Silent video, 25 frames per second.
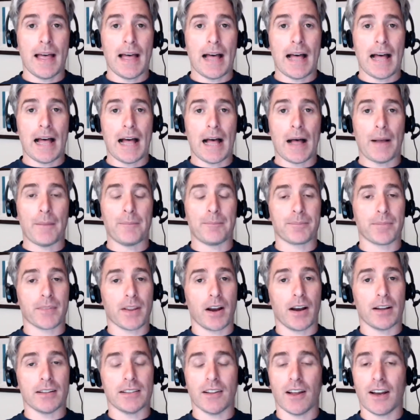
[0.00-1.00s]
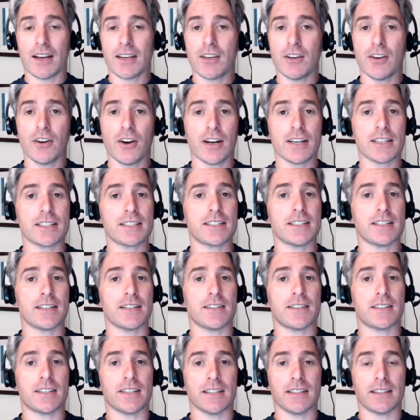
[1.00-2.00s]
Um, I'd like you guys
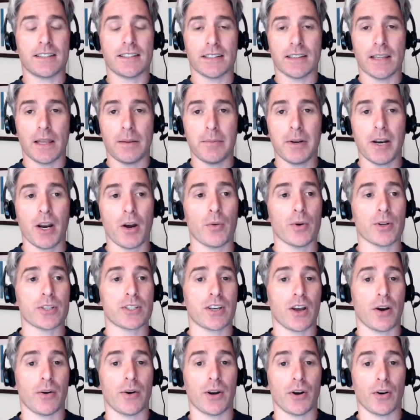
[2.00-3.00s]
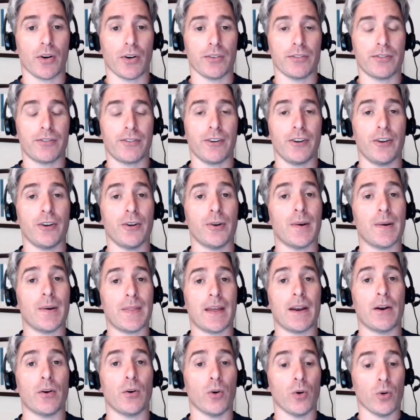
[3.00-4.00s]
to, to, to let me know what's going on for you.
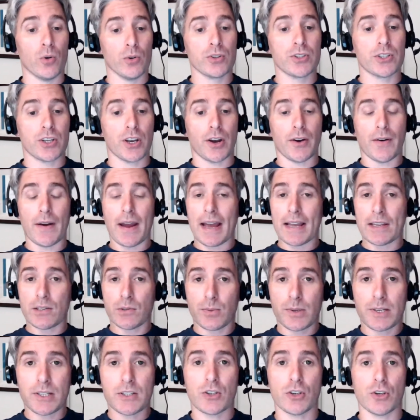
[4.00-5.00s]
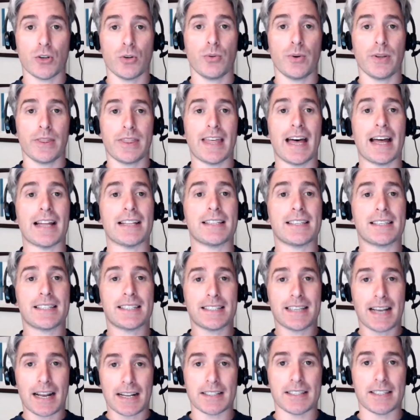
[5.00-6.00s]
And then also, as we do with that
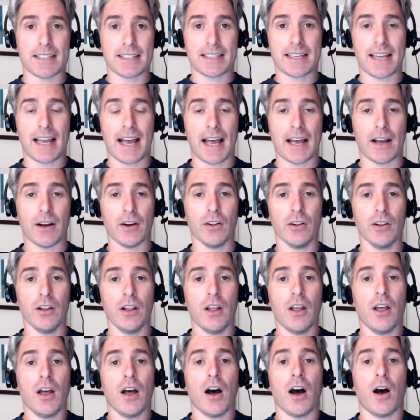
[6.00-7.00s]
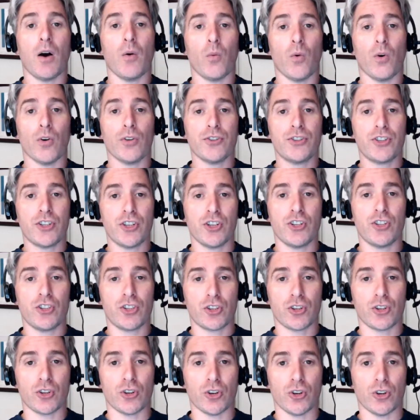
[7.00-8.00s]
sud scale, I want you
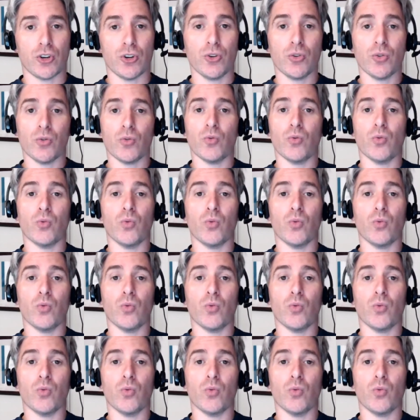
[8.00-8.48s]
to